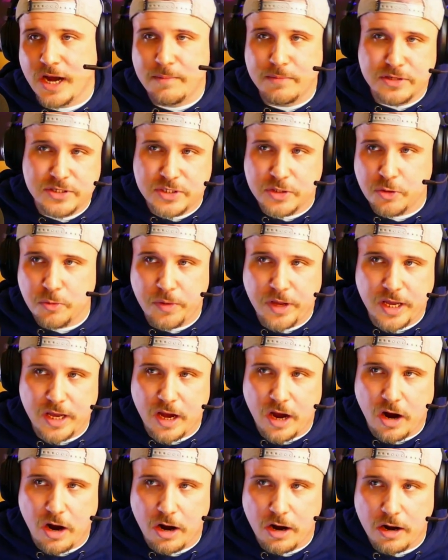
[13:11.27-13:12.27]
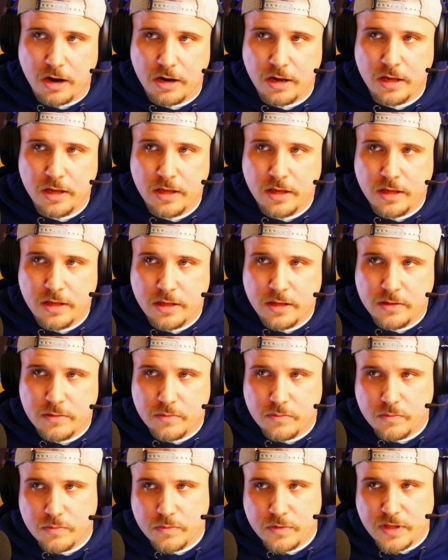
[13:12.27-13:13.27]
I'm assuming are
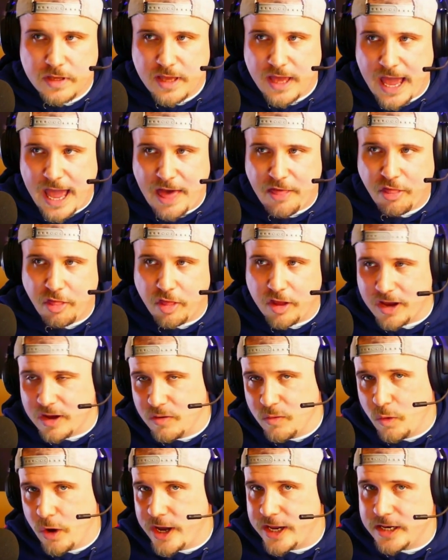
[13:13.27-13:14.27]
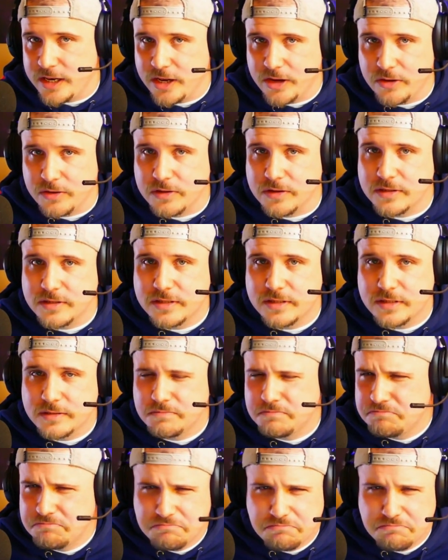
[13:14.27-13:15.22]
Catholic white dudes,